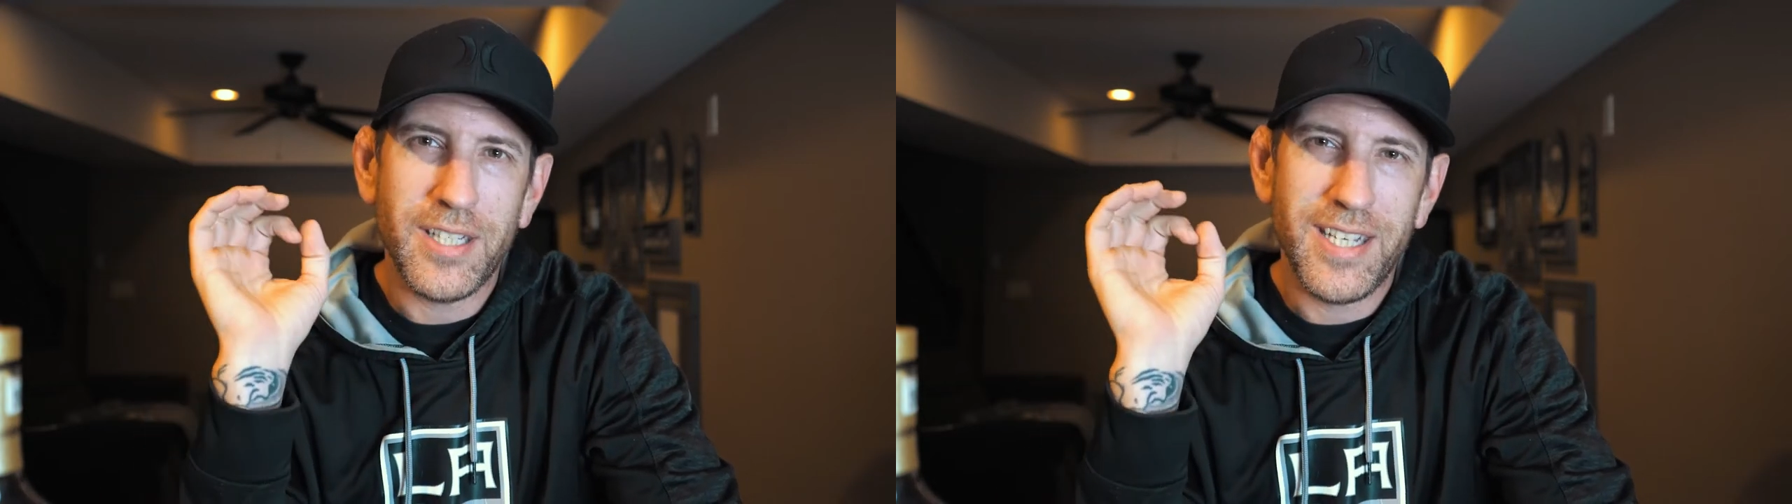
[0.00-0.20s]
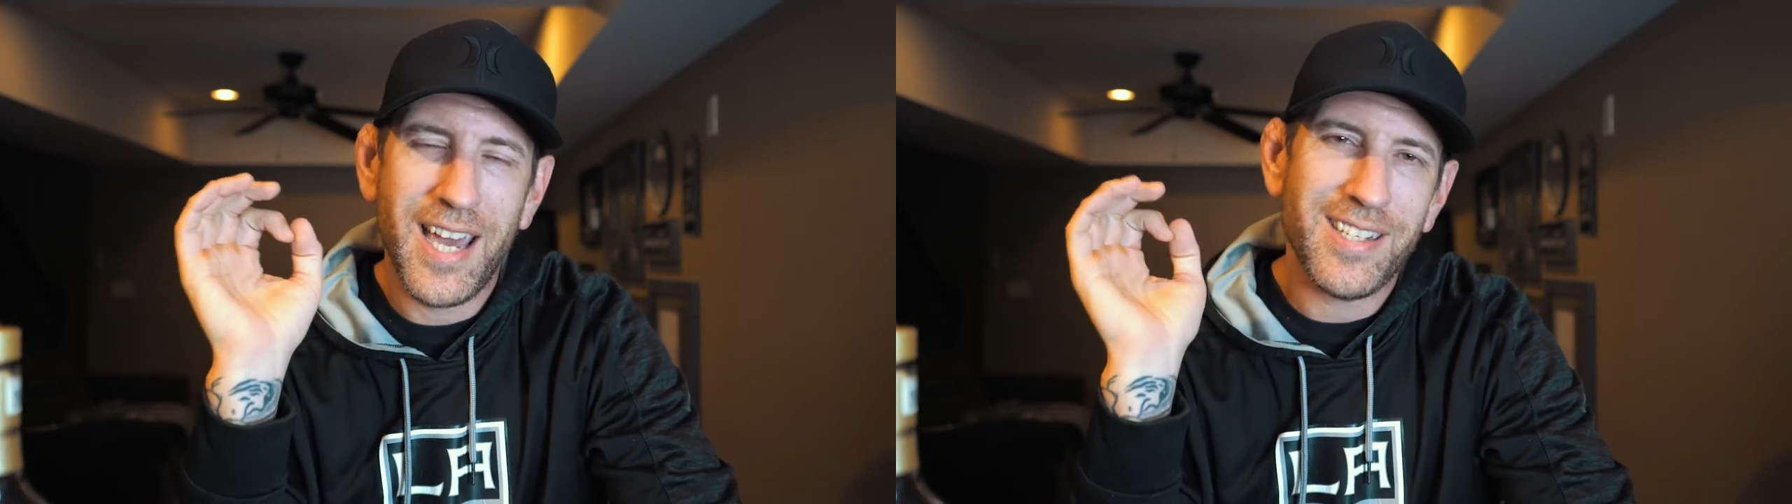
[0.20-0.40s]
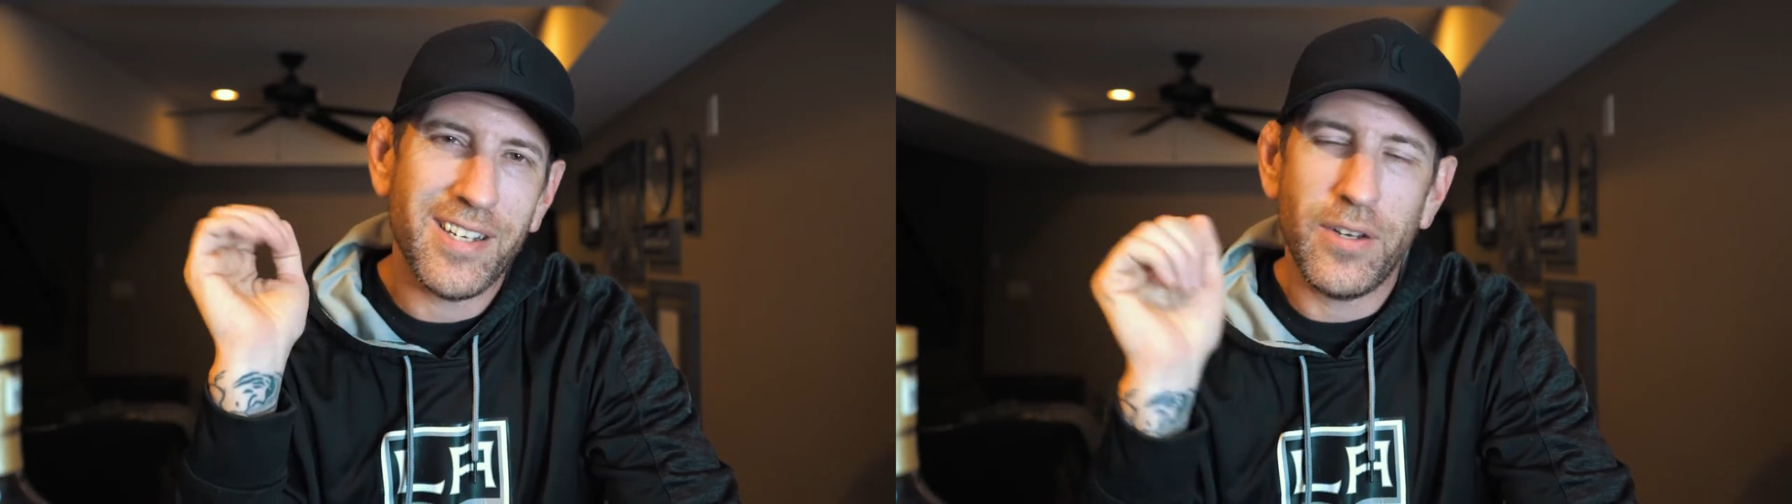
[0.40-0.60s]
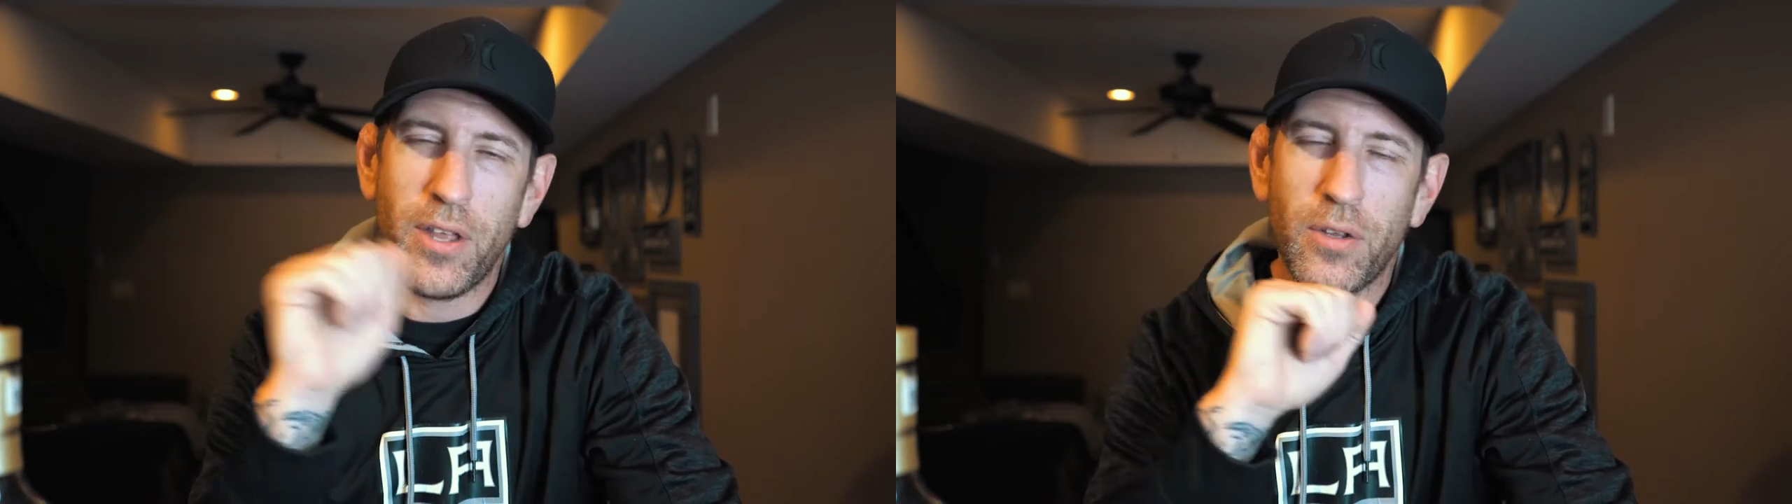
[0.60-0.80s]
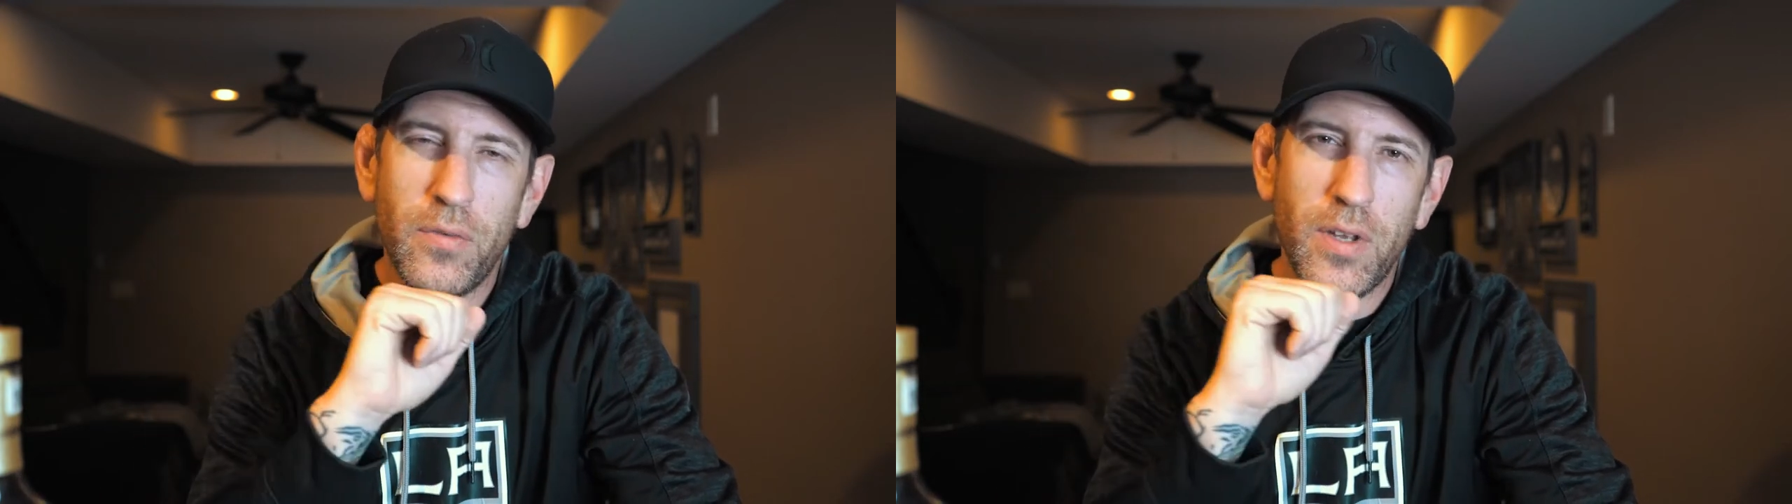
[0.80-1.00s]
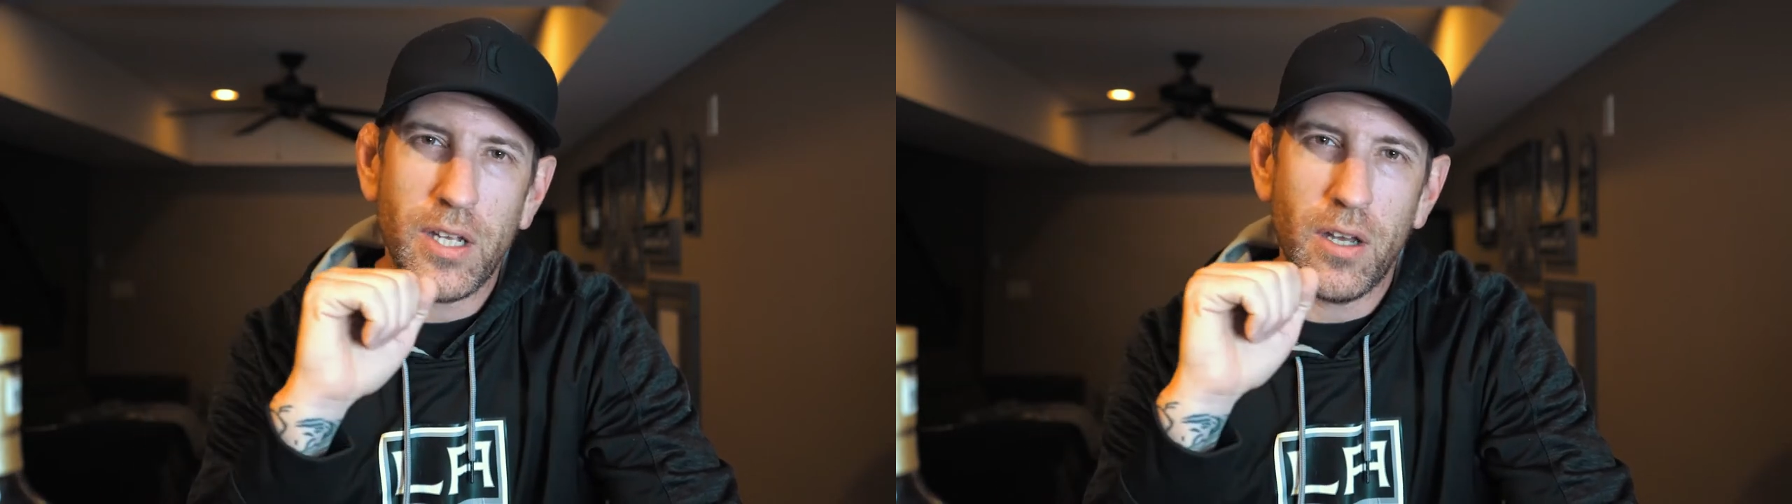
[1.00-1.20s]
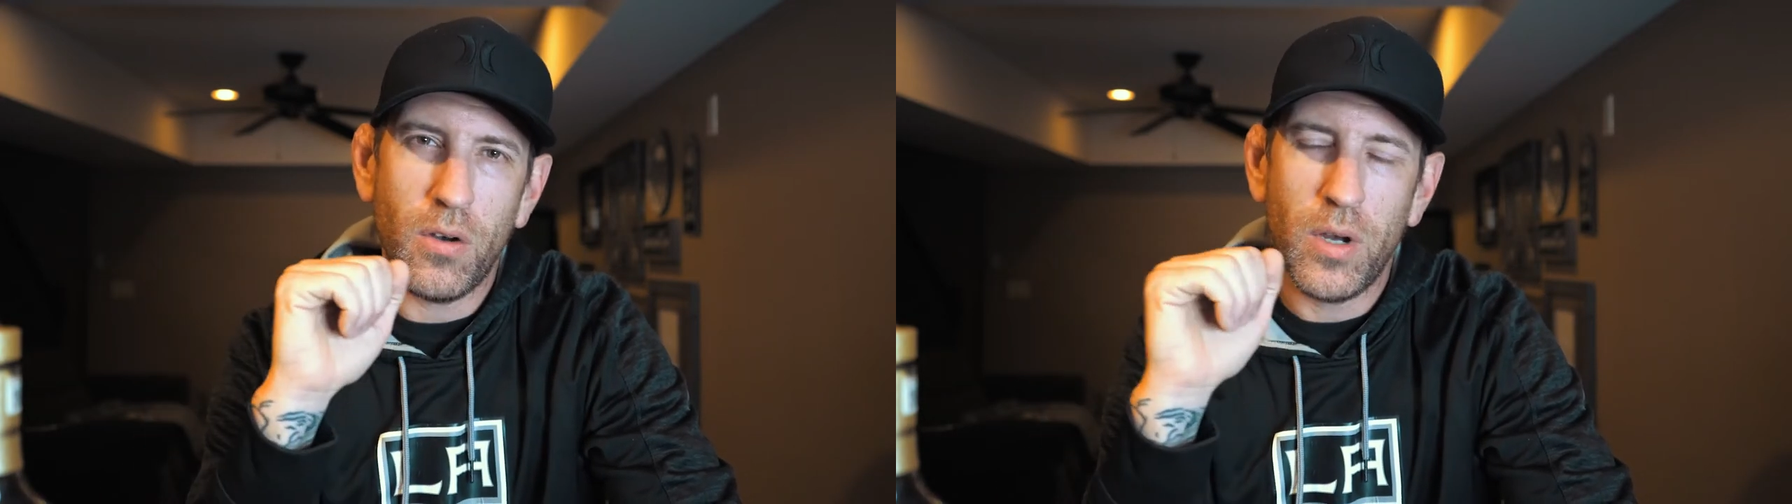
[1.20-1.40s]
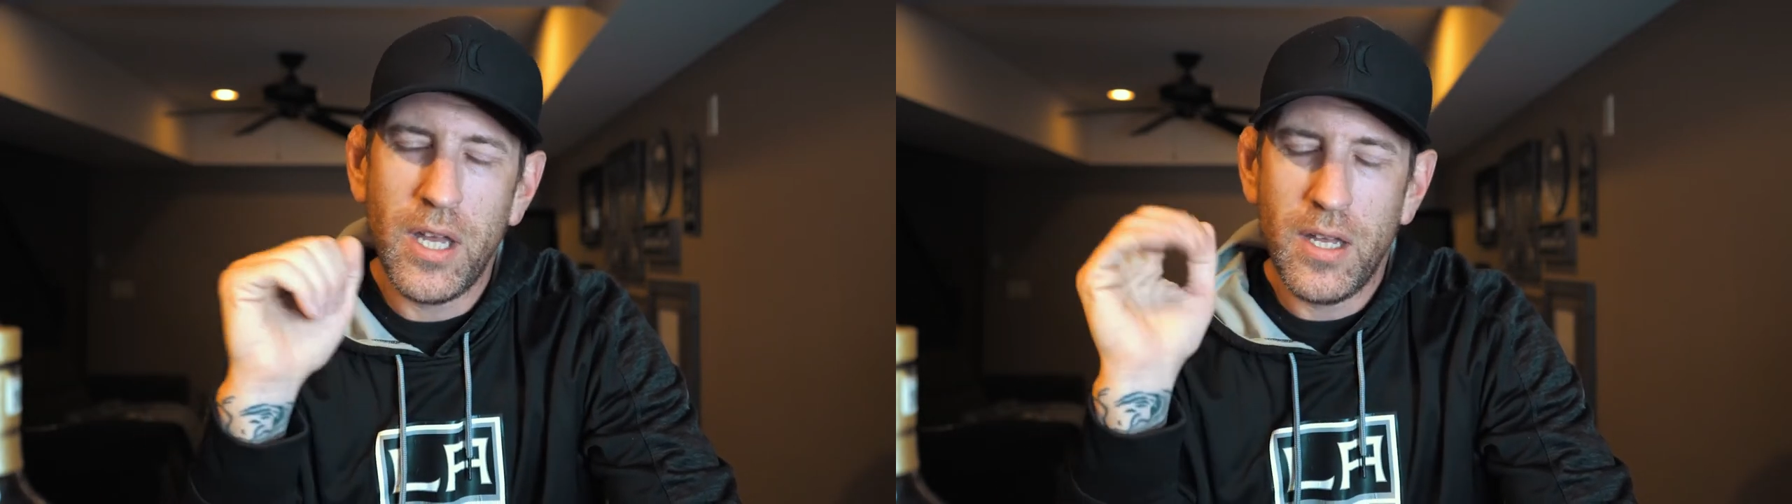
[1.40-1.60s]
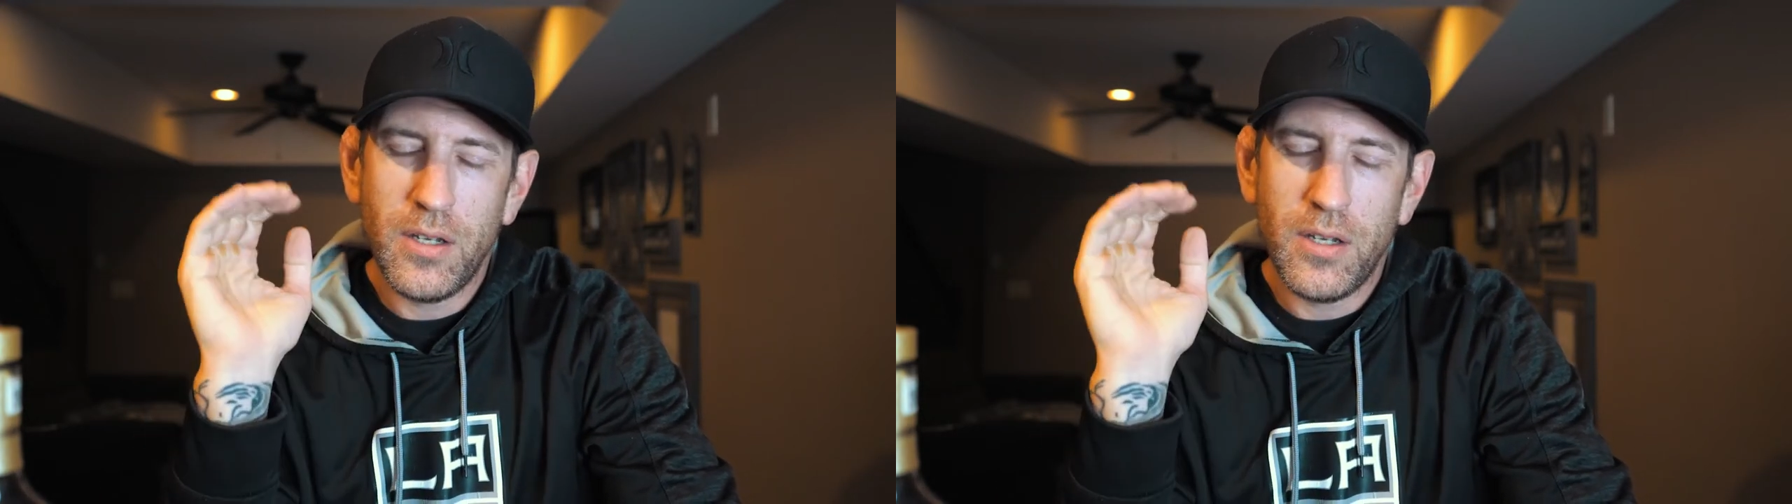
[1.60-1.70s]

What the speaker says: yet another video.